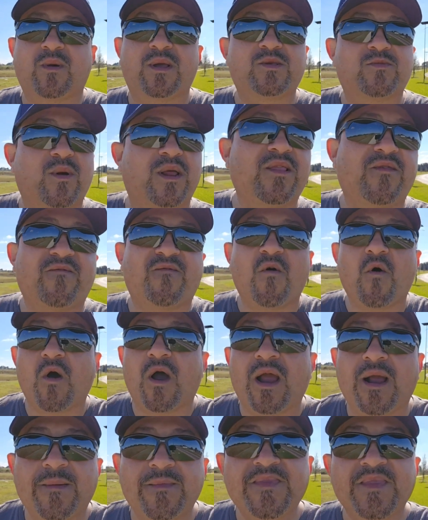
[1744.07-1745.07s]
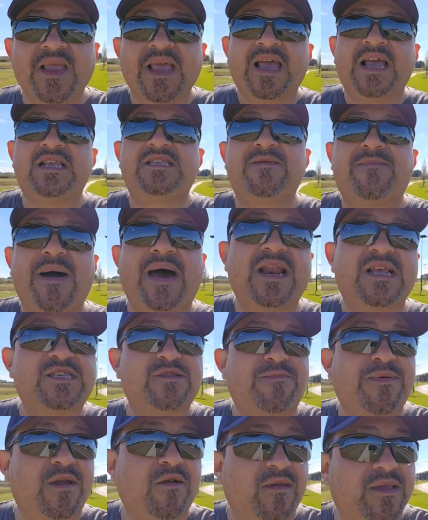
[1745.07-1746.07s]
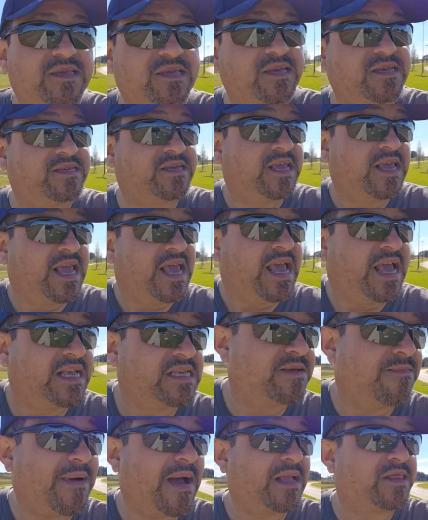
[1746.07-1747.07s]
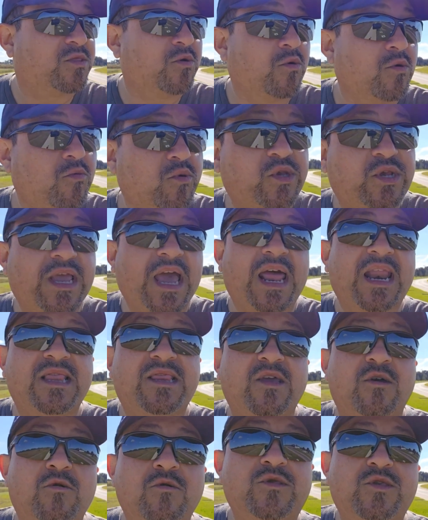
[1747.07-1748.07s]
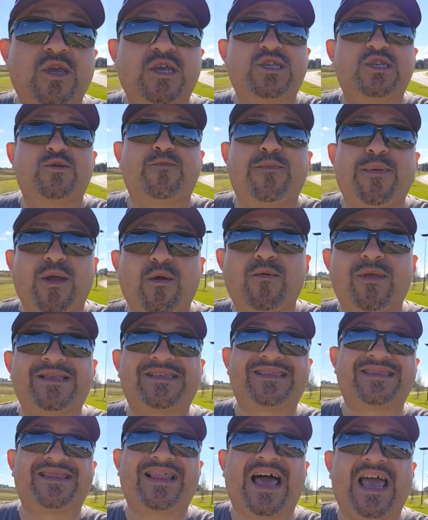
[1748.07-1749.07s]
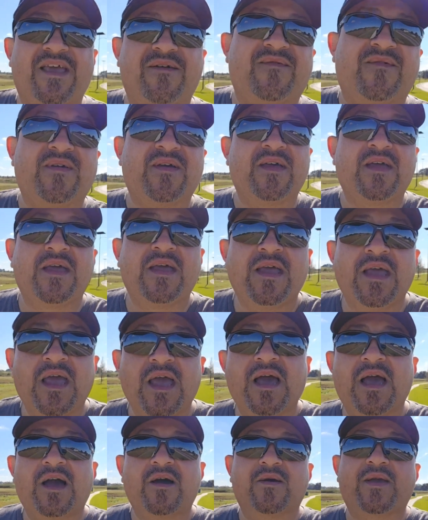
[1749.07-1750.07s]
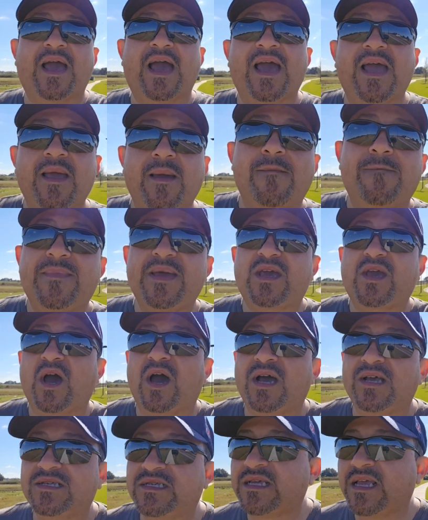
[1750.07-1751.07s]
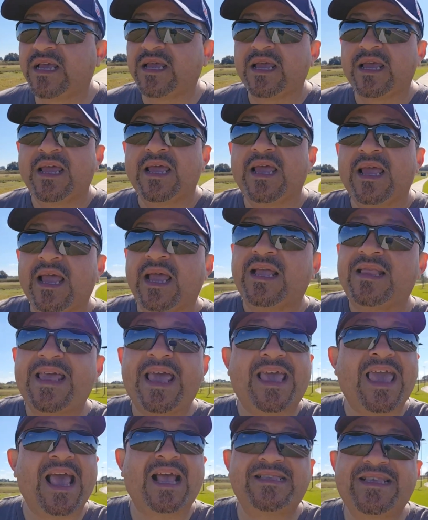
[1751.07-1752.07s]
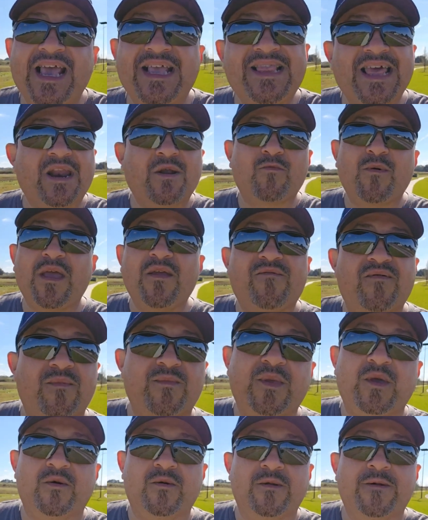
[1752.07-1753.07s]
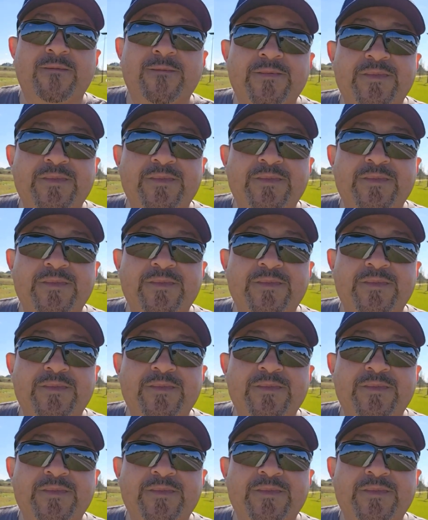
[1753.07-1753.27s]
2024. It's about experiences. It's about doing what you got to do to experience life, okay? Because they can't take that away from you.